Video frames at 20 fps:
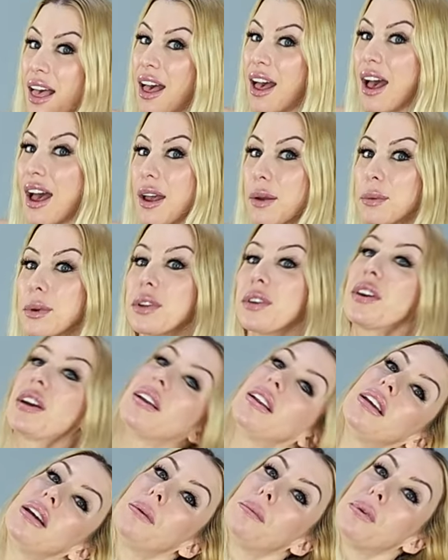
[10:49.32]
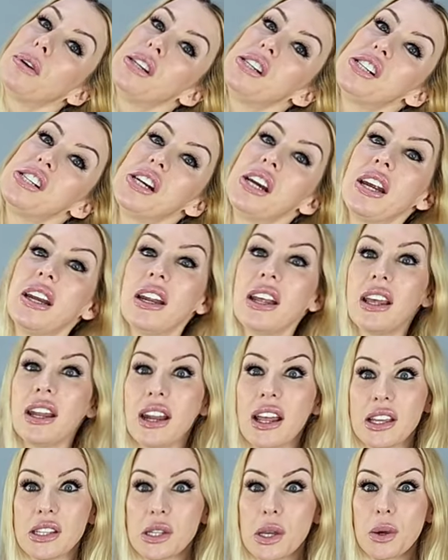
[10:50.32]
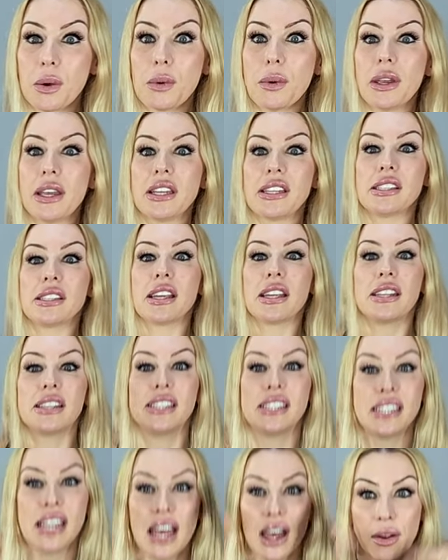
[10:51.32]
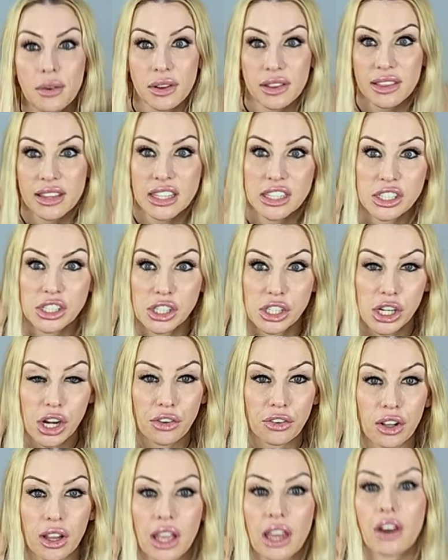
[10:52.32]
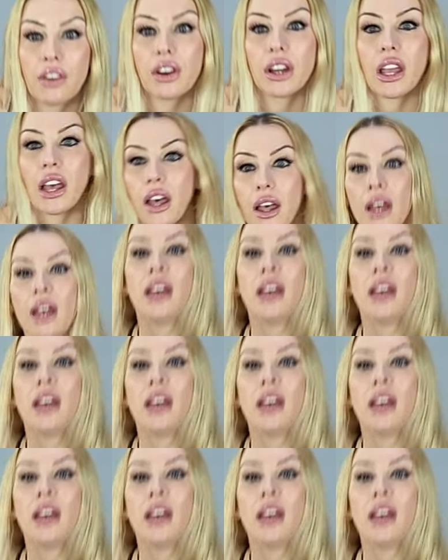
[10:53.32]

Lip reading: I would greatly appreciate it. As always, down in this general area,